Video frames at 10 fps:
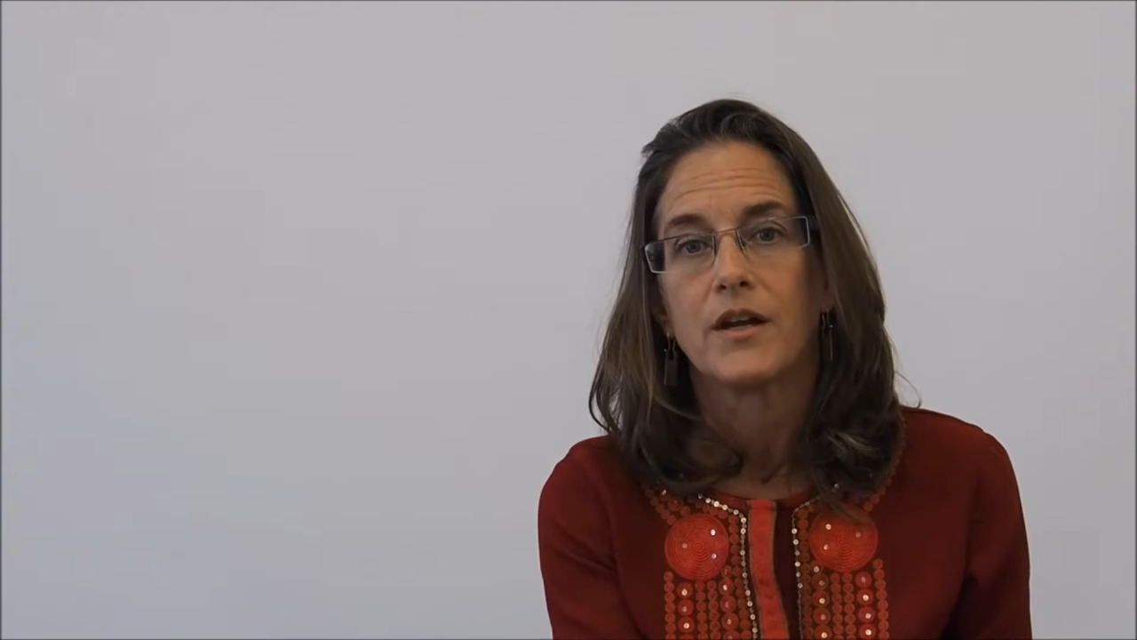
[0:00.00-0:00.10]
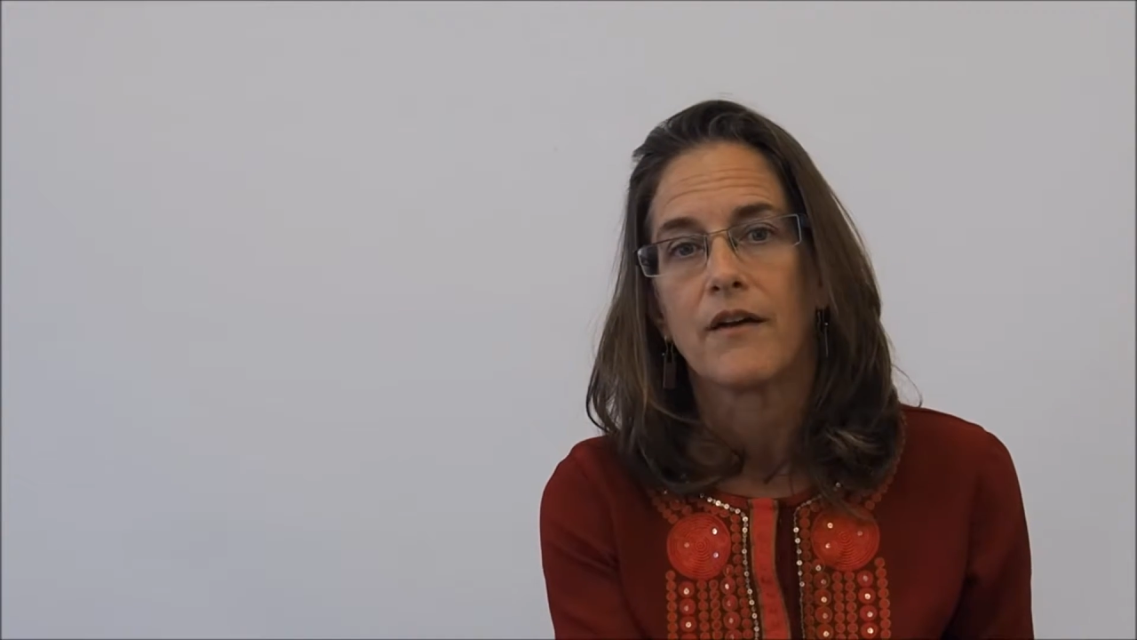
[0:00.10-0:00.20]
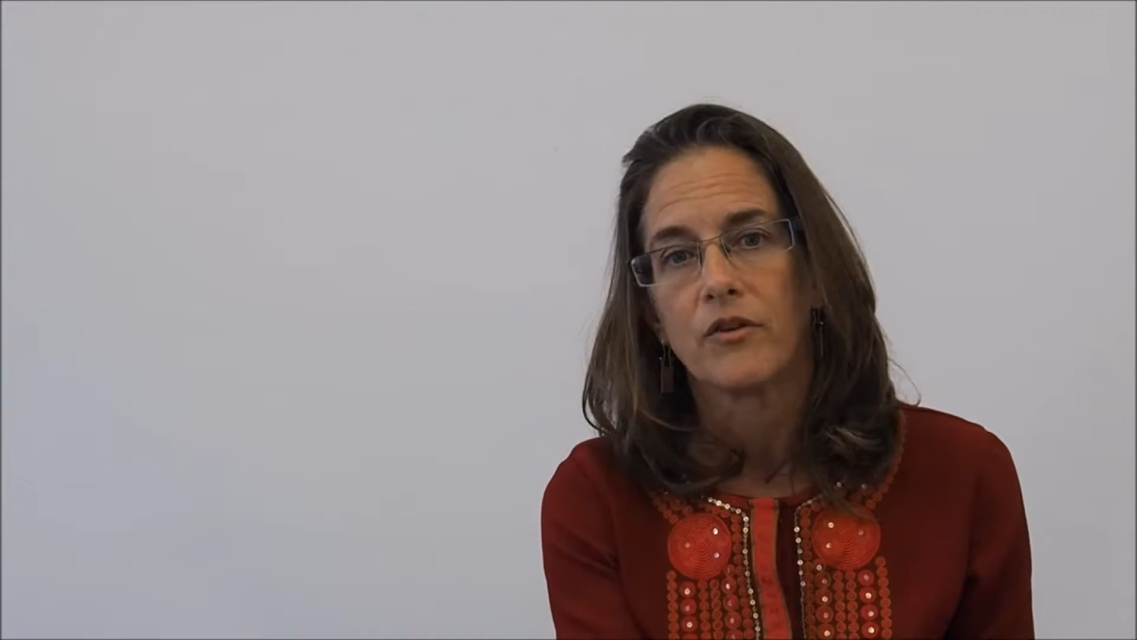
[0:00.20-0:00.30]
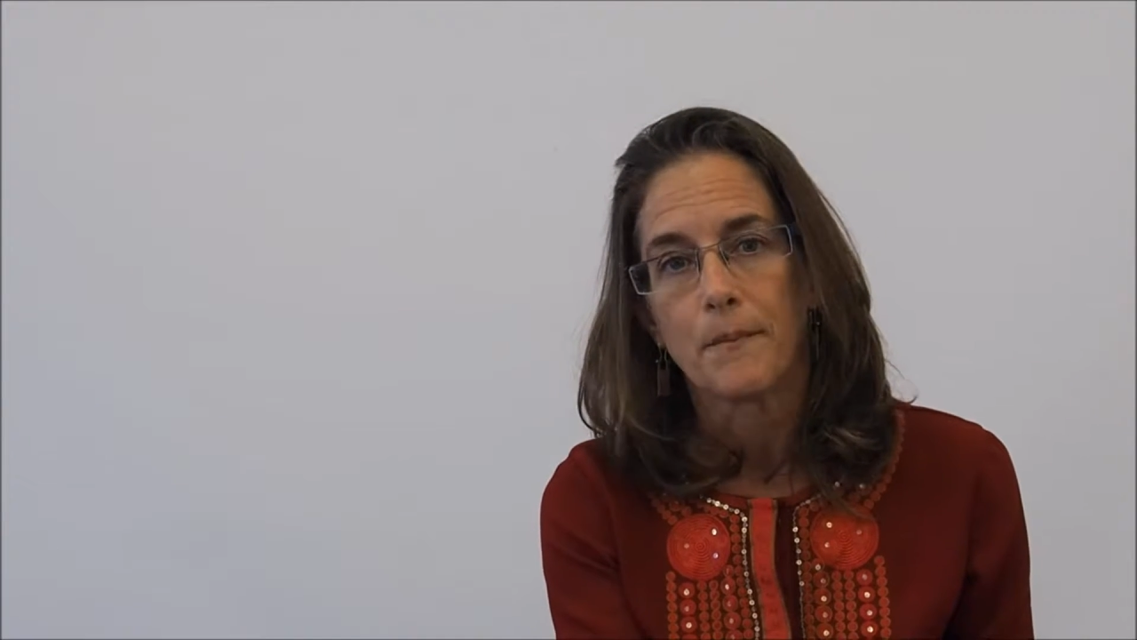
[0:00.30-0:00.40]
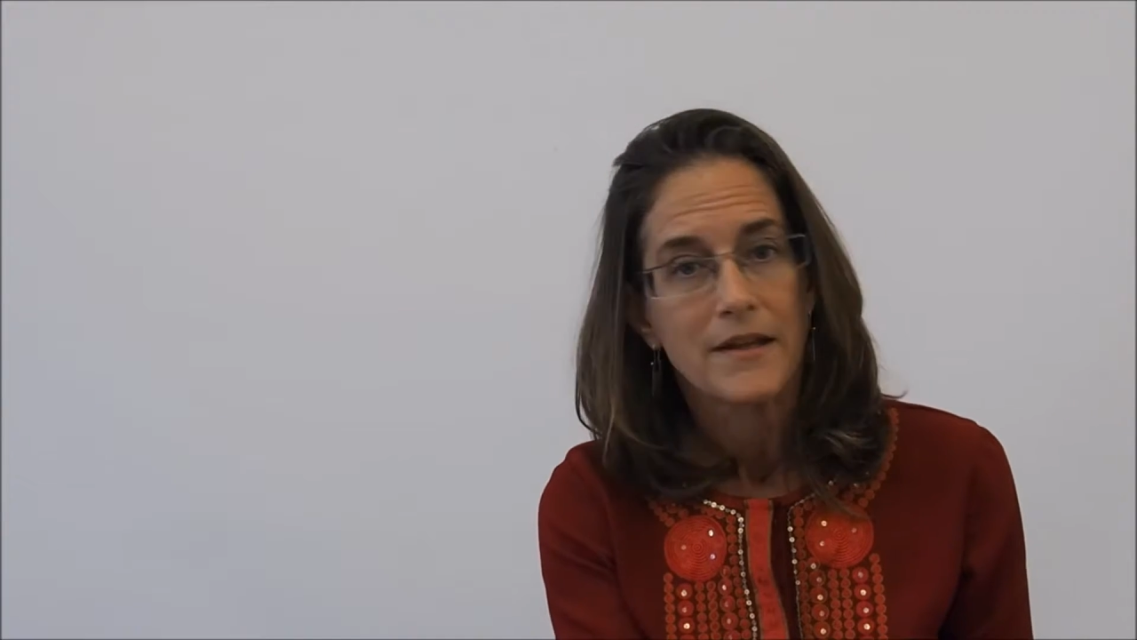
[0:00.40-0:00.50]

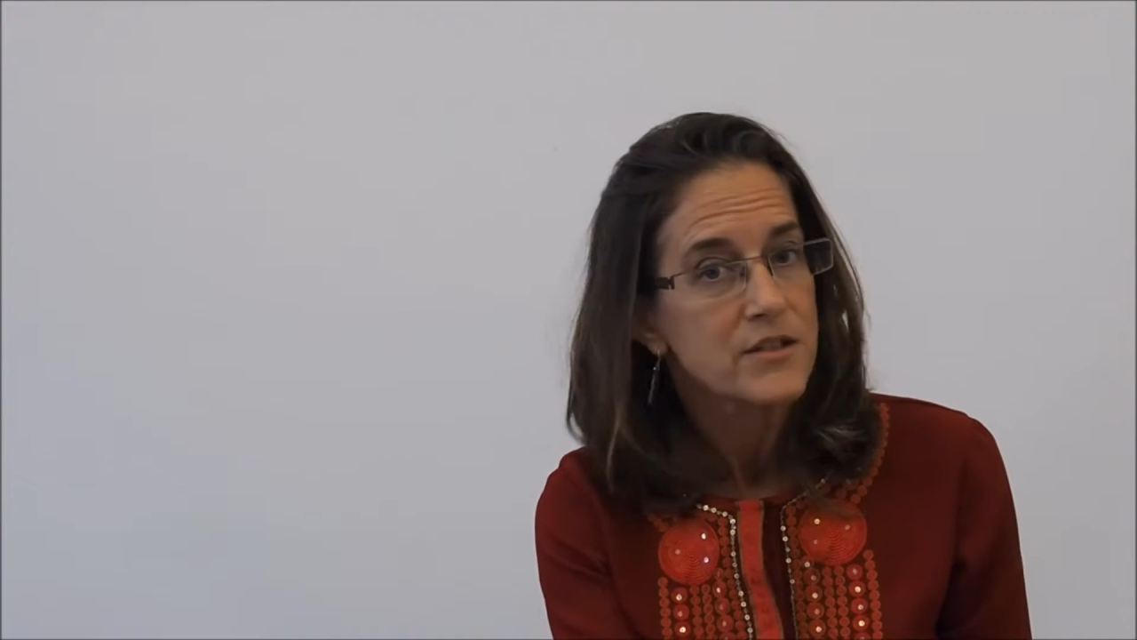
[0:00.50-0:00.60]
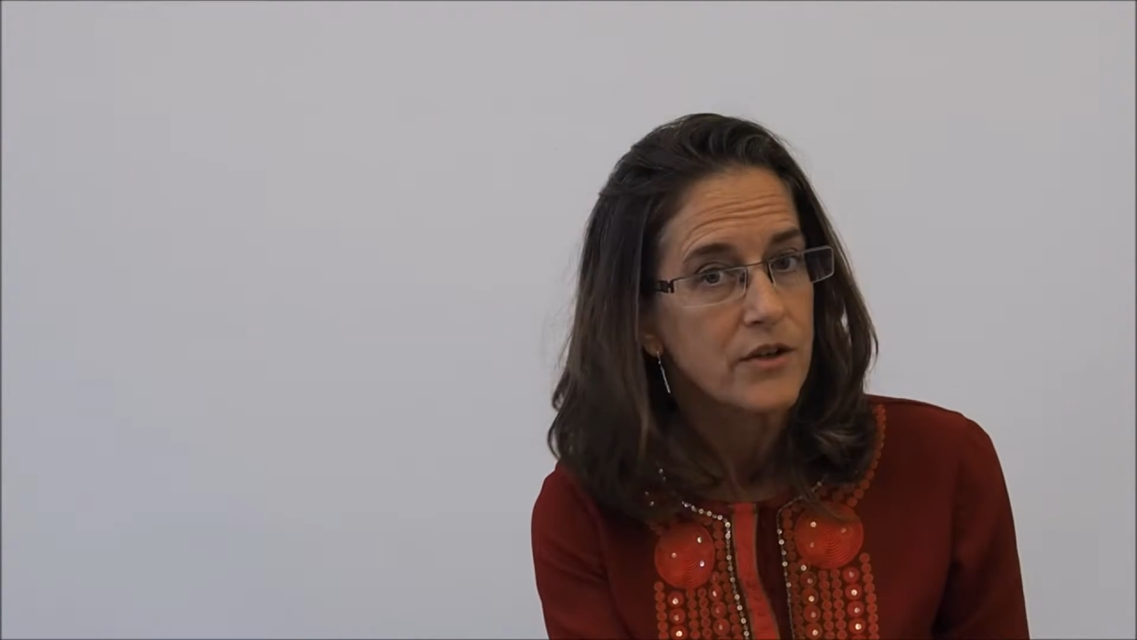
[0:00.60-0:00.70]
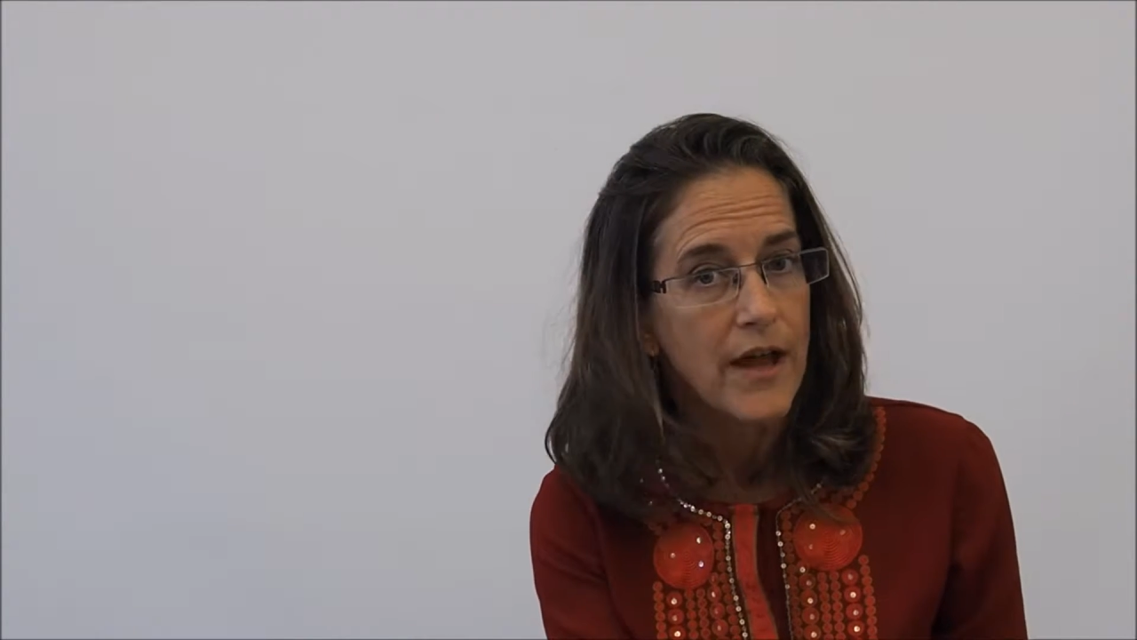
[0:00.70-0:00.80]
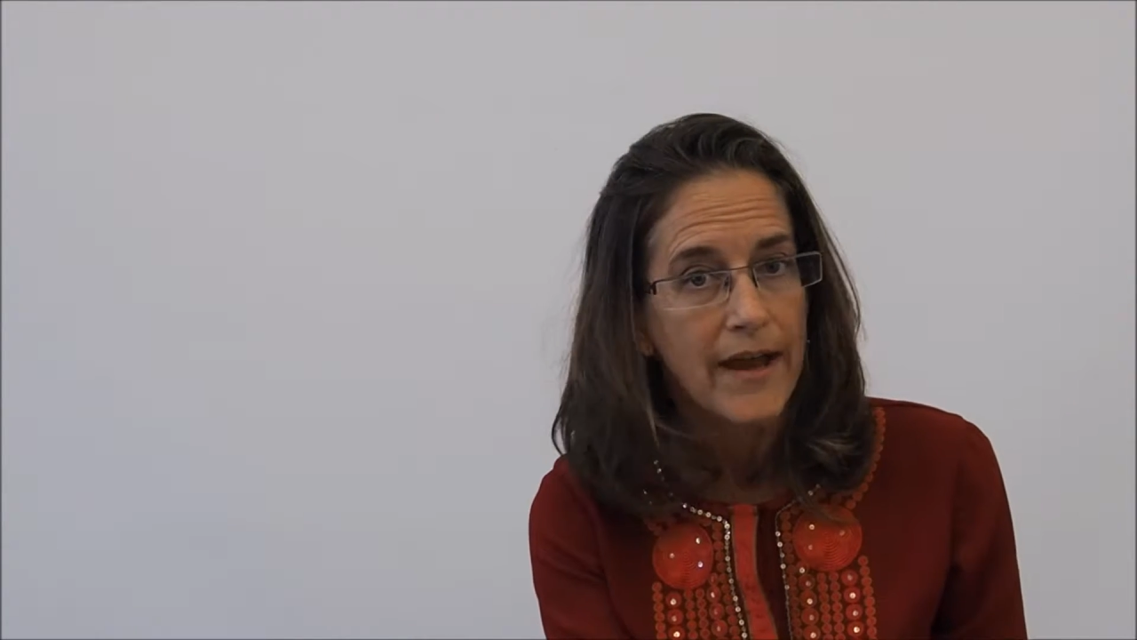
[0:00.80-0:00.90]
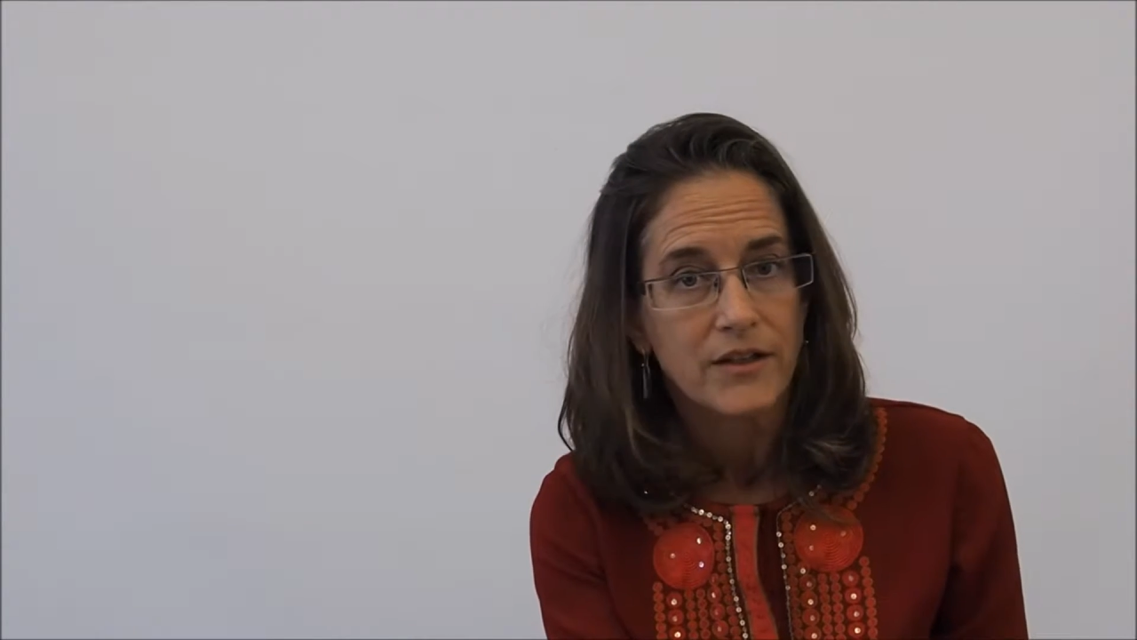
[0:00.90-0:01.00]

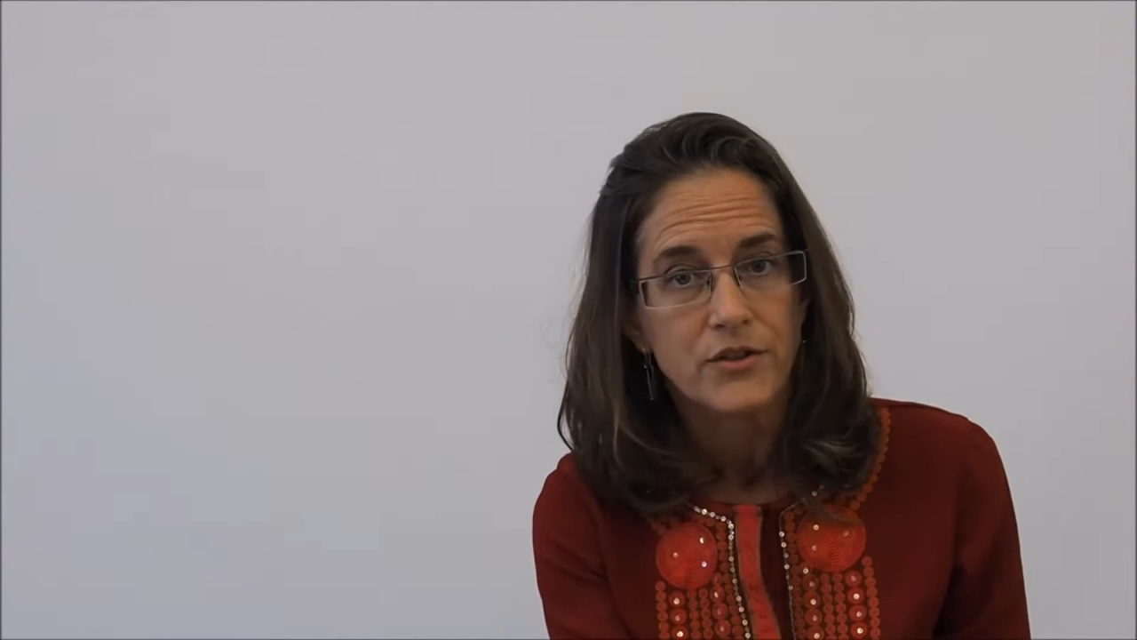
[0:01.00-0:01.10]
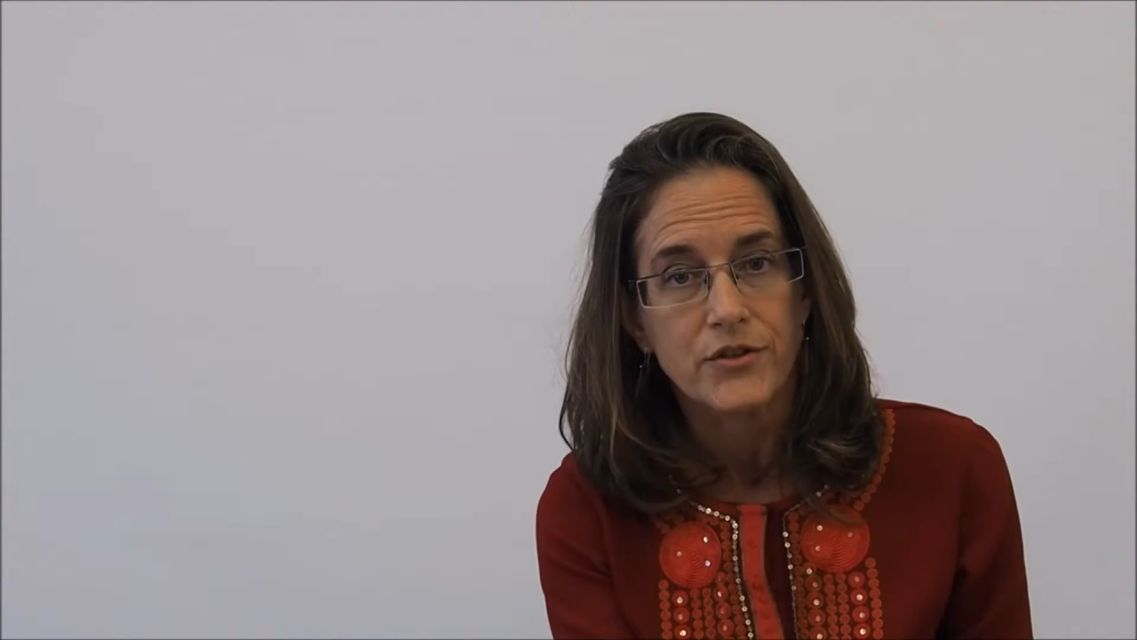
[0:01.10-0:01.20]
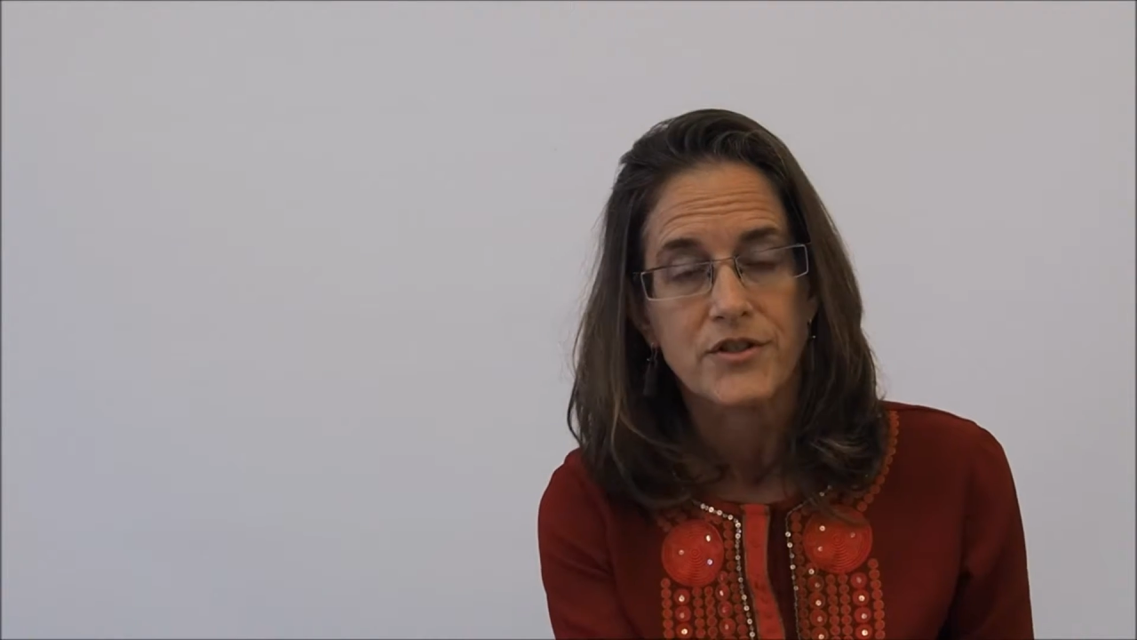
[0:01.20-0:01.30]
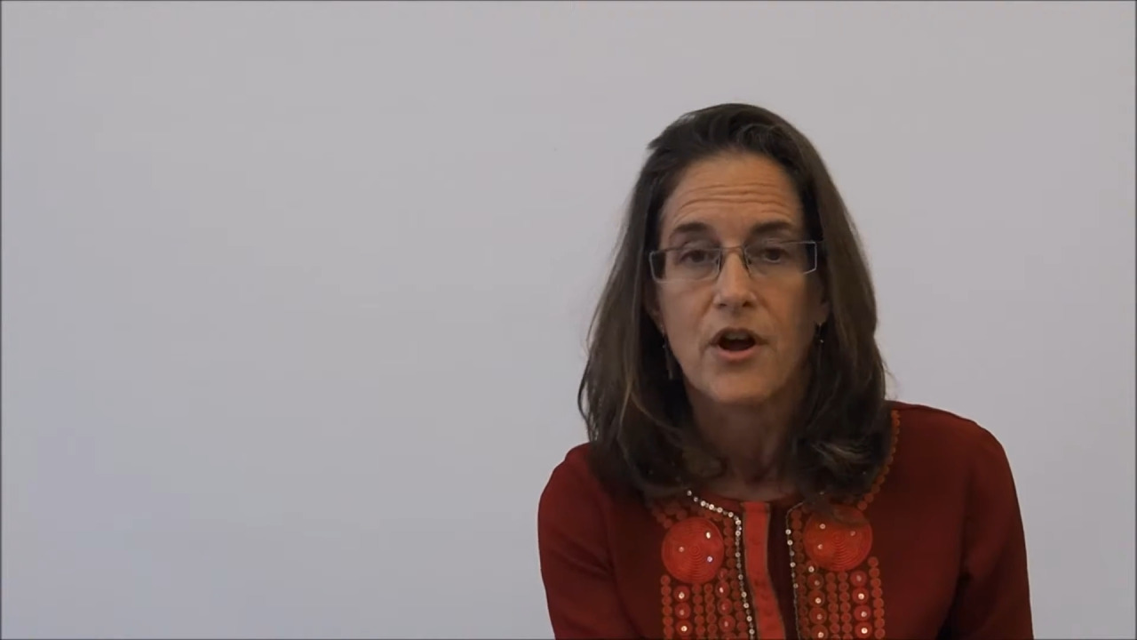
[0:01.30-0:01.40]
governmental actors,